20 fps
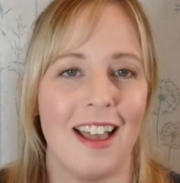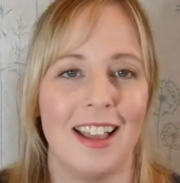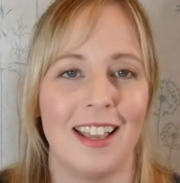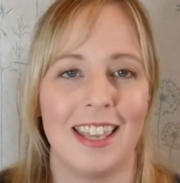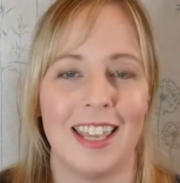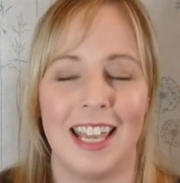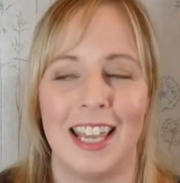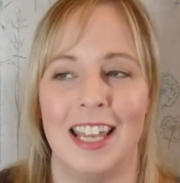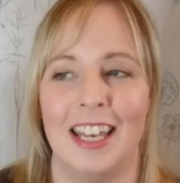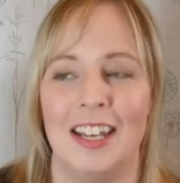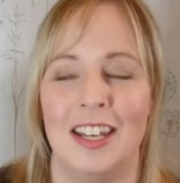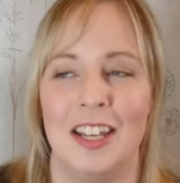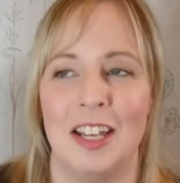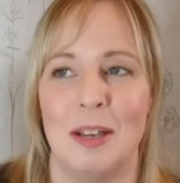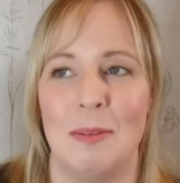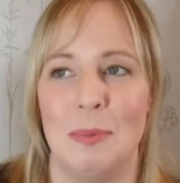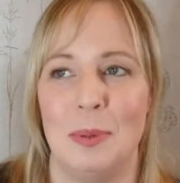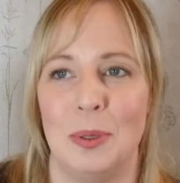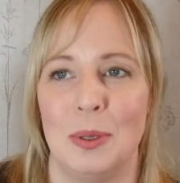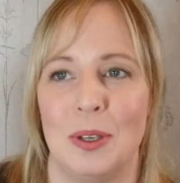Again,
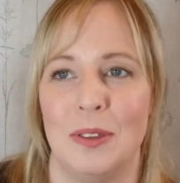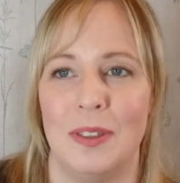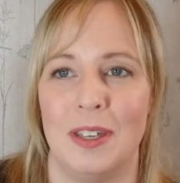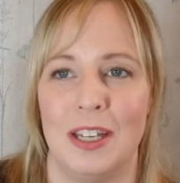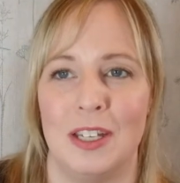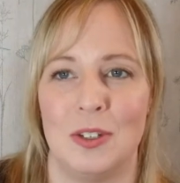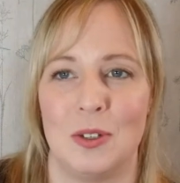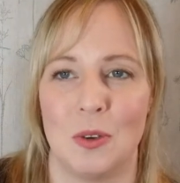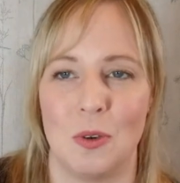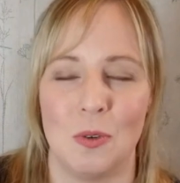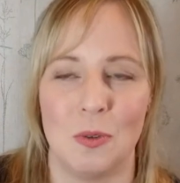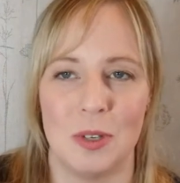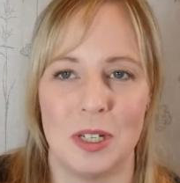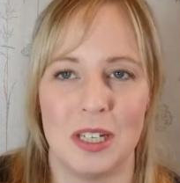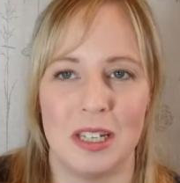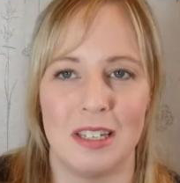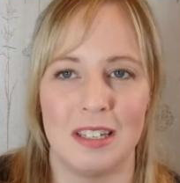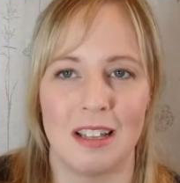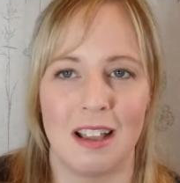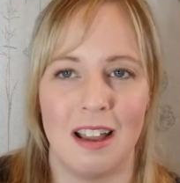a book that has
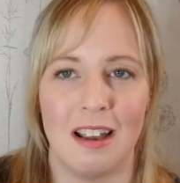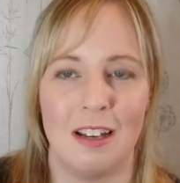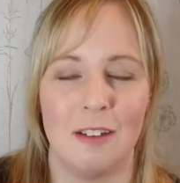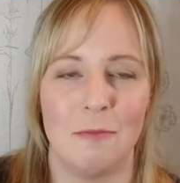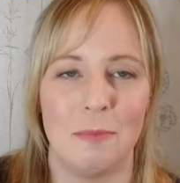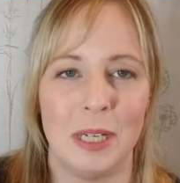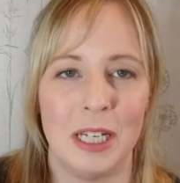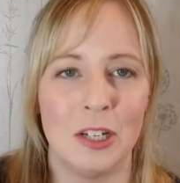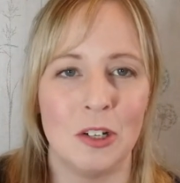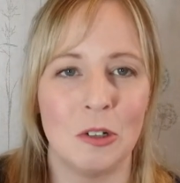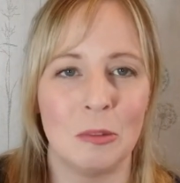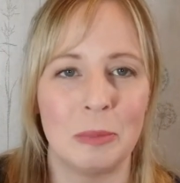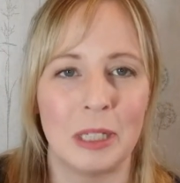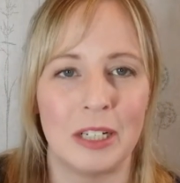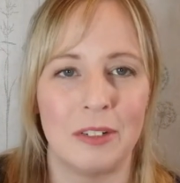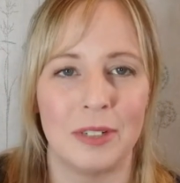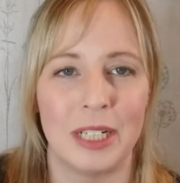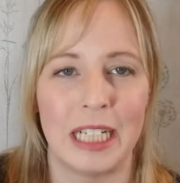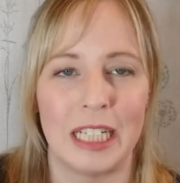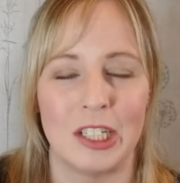always kind of been on
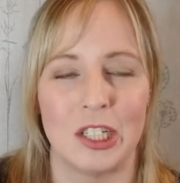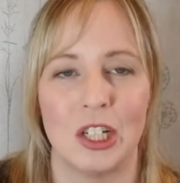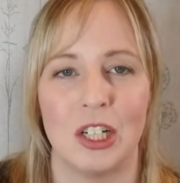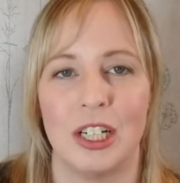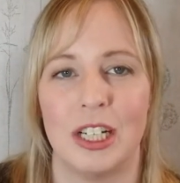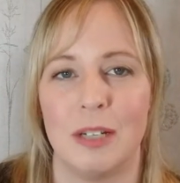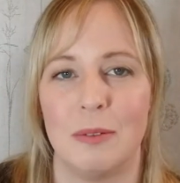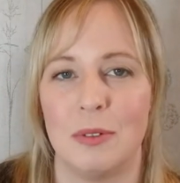my radar.